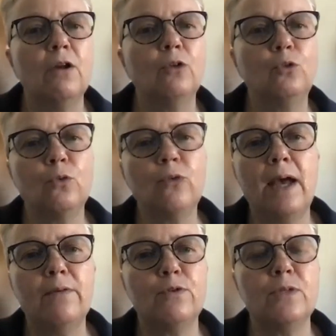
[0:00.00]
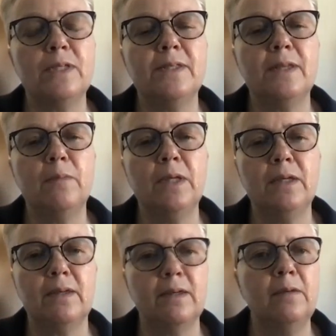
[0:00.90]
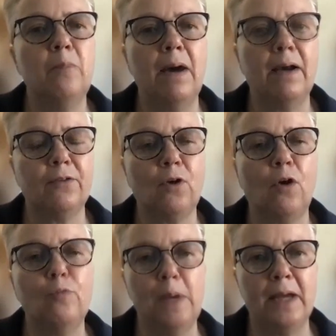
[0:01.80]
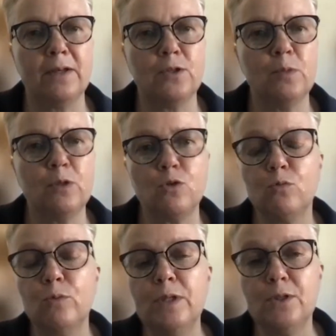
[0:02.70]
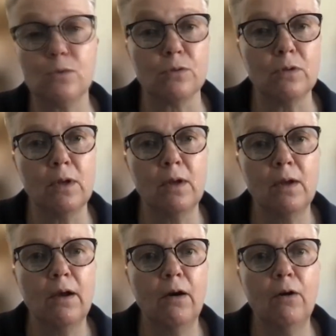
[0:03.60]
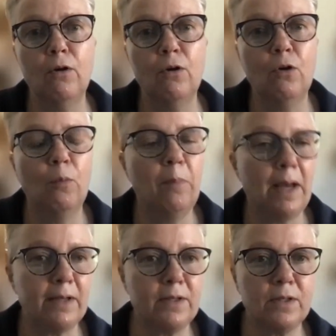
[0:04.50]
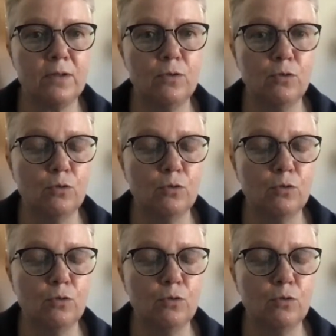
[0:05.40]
Don't have the systemic impact of banks, because the reason banks,